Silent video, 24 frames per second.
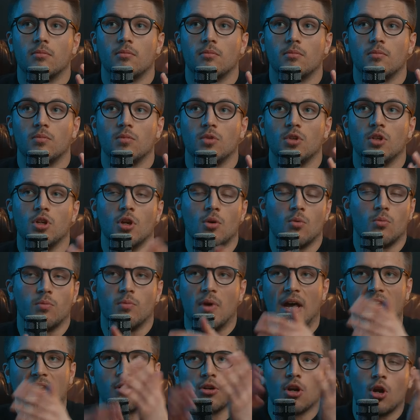you know, I
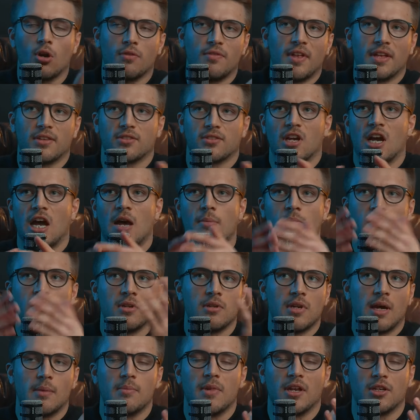don't know if that's common,
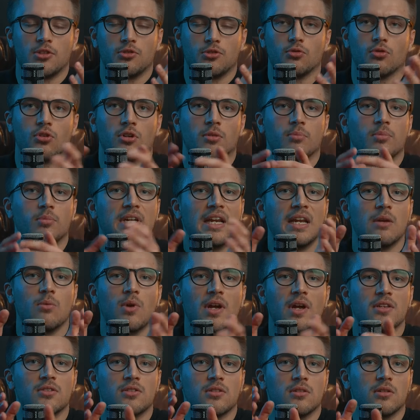I'm not sure. But
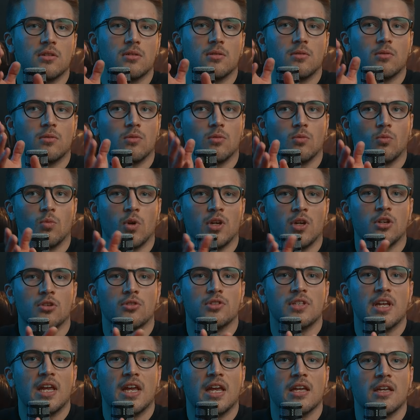anyways, what you're
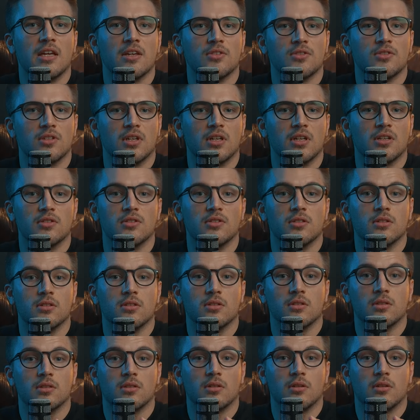saying is is
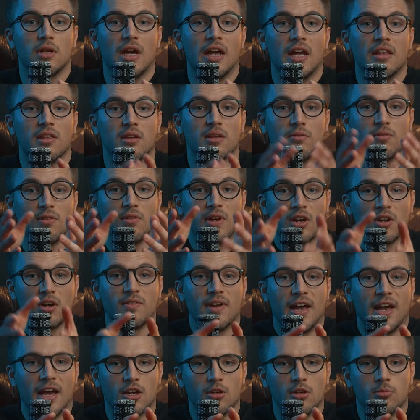I think very
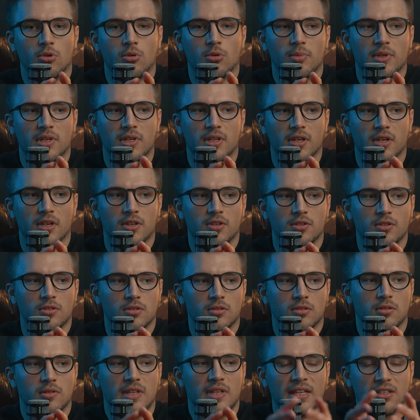valuable because
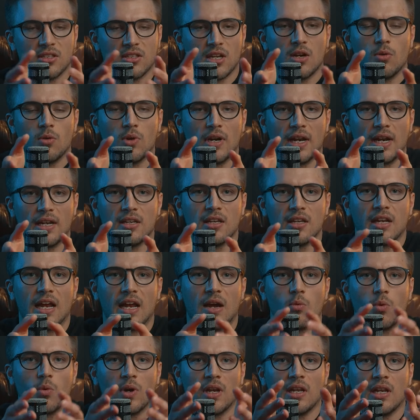that's kind of what I did. I
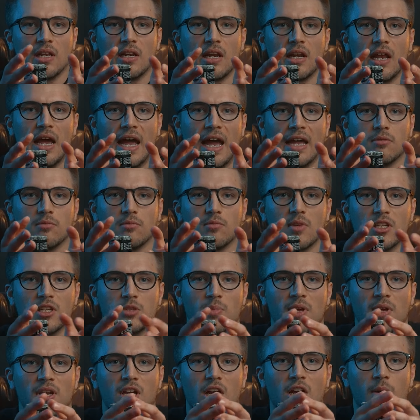went and I I spent
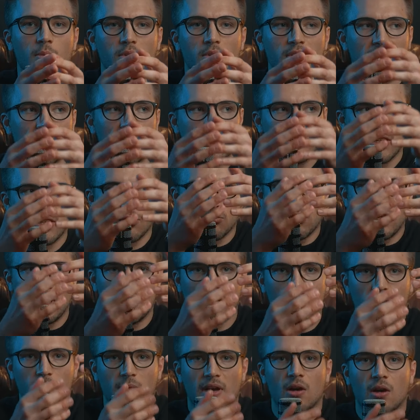a couple days like
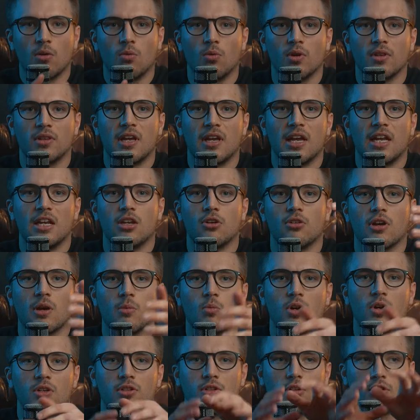reading about what the Enneagram
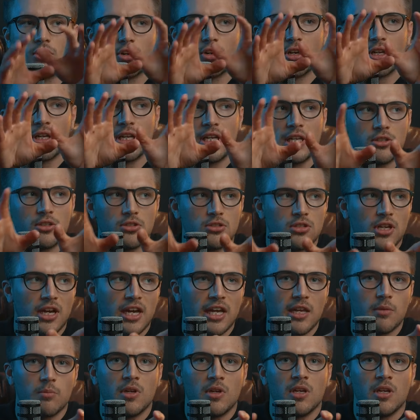was, learning each type